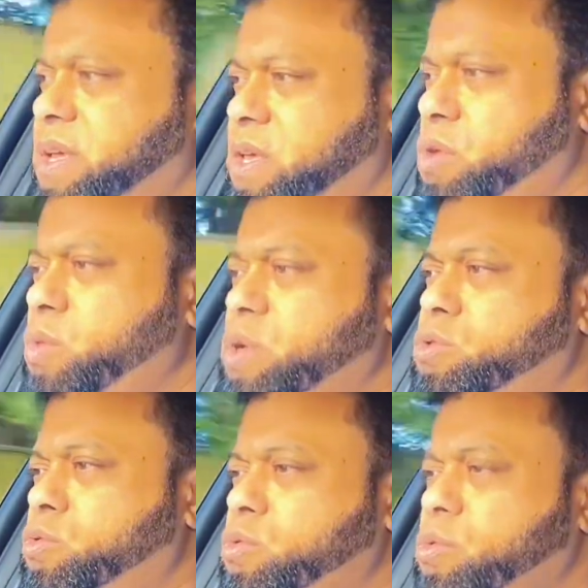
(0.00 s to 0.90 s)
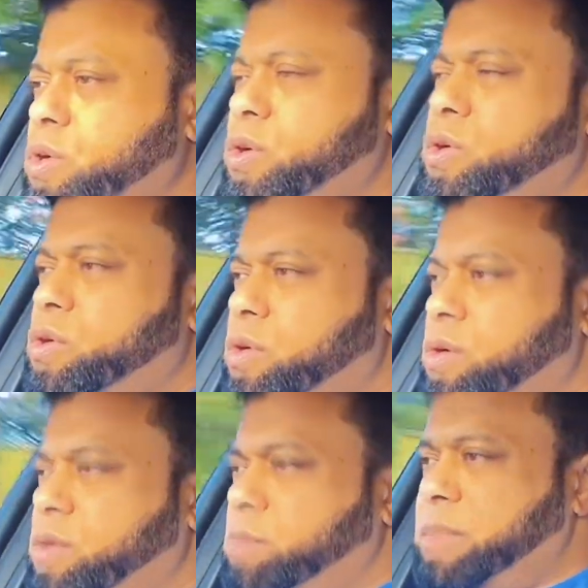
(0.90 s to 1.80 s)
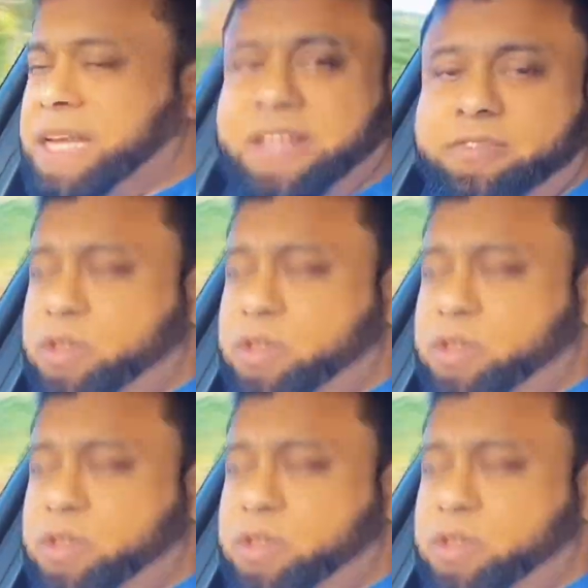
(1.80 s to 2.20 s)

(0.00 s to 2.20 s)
You want to believe